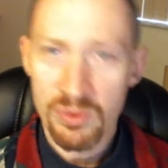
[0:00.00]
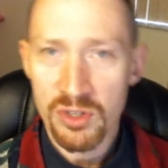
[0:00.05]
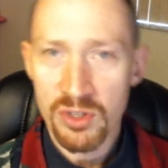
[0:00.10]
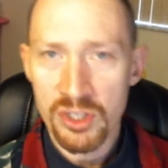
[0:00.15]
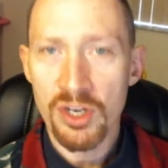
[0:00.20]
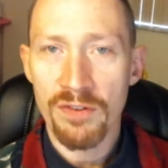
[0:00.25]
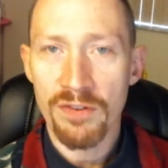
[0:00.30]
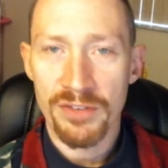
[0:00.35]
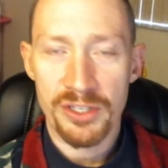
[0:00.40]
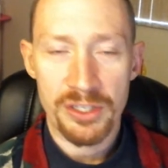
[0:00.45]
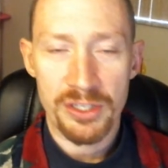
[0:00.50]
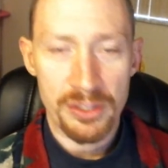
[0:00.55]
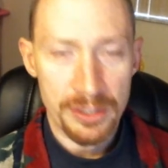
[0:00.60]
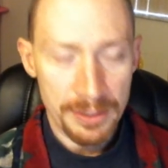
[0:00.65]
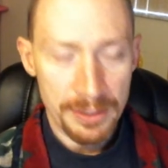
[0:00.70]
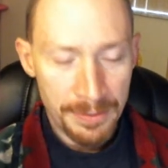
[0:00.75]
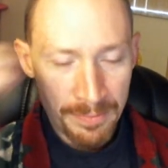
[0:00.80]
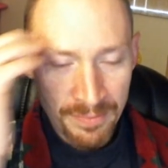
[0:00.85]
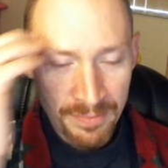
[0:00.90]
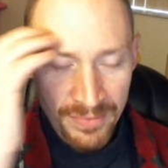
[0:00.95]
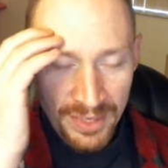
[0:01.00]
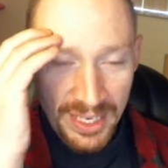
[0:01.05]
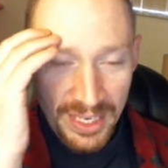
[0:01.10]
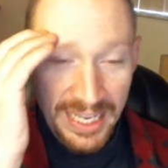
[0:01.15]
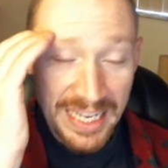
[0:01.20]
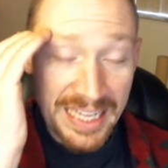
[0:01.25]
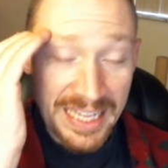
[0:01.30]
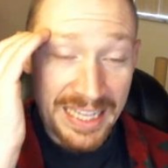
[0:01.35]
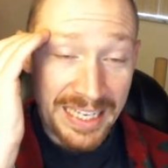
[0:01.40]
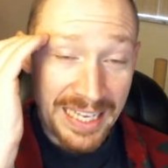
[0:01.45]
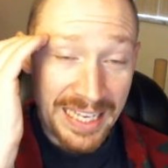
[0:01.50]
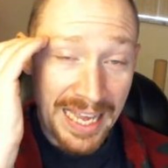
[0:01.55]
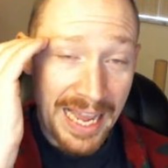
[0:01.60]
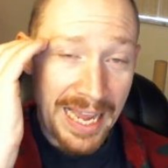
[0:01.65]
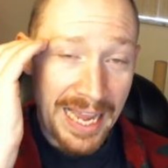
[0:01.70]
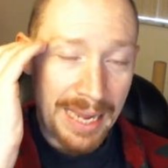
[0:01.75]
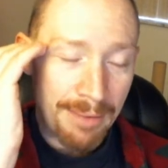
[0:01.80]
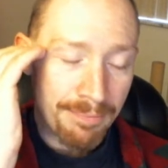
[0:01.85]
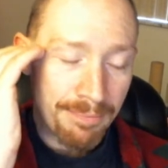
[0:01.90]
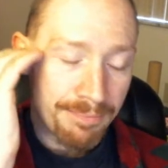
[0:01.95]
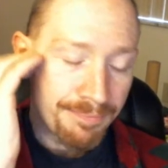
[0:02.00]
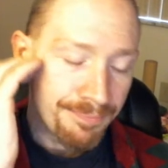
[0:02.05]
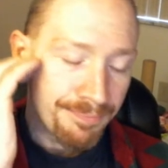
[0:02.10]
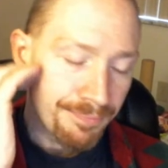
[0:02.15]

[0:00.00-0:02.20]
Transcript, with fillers: services in game.